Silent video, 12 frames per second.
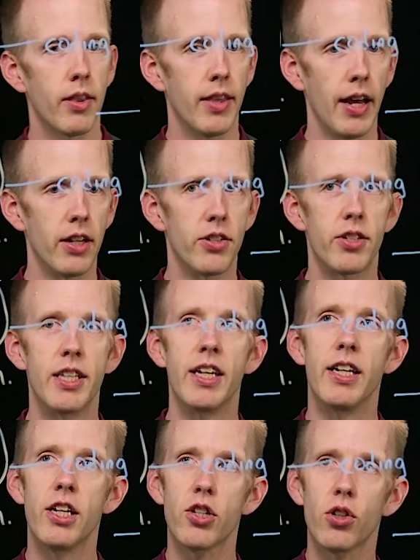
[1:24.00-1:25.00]
that is the
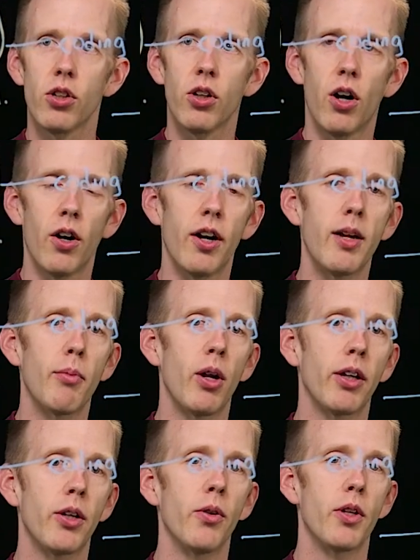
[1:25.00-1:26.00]
initial RNA
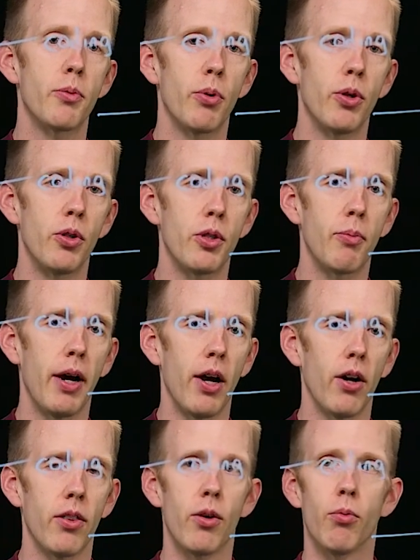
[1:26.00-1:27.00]
molecule that's produced by
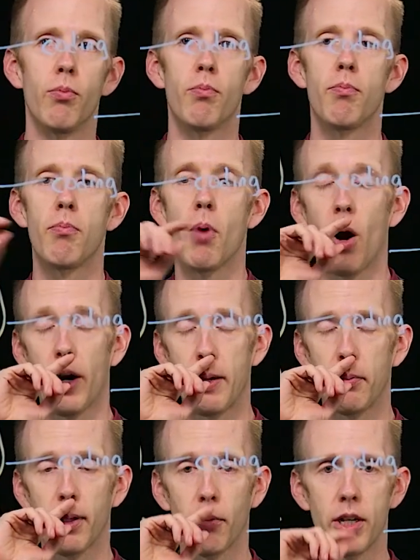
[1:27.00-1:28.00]
the RNA
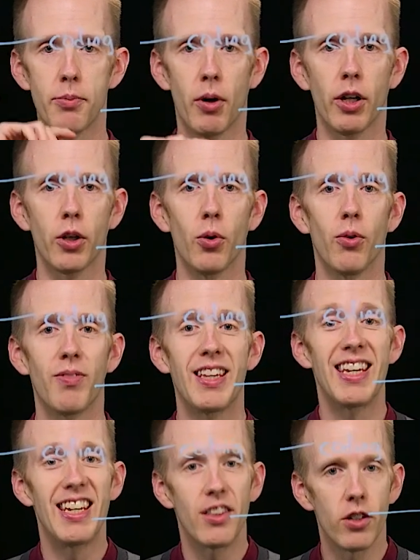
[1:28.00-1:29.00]
polymerase molecule
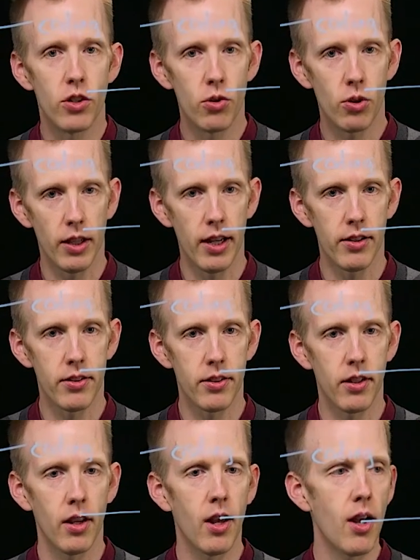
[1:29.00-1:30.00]
in the
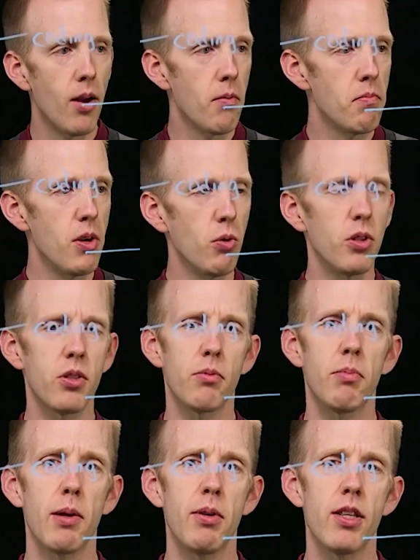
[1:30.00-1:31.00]
nucleus, it was
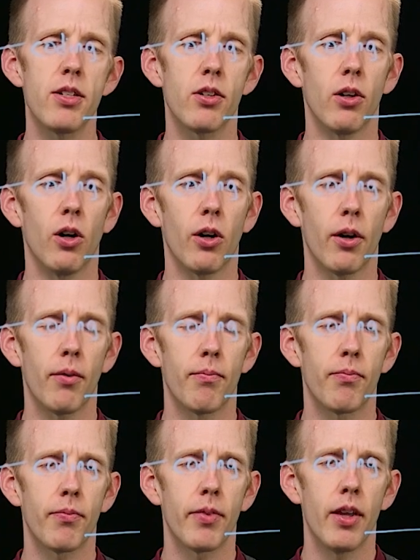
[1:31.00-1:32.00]
maybe this long.
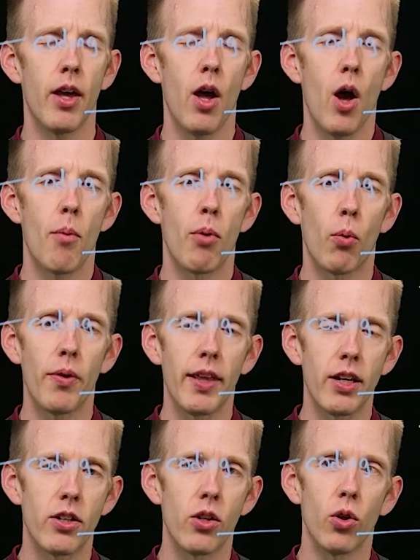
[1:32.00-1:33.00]
But when
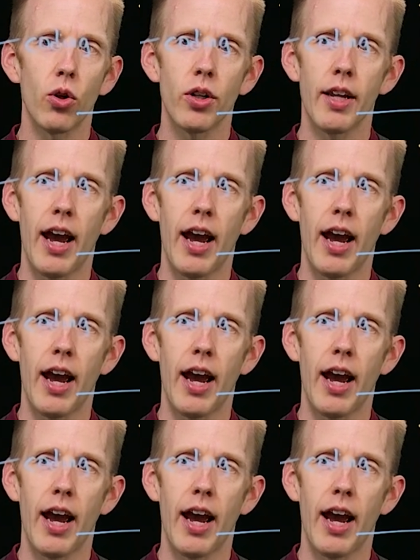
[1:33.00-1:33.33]
they looked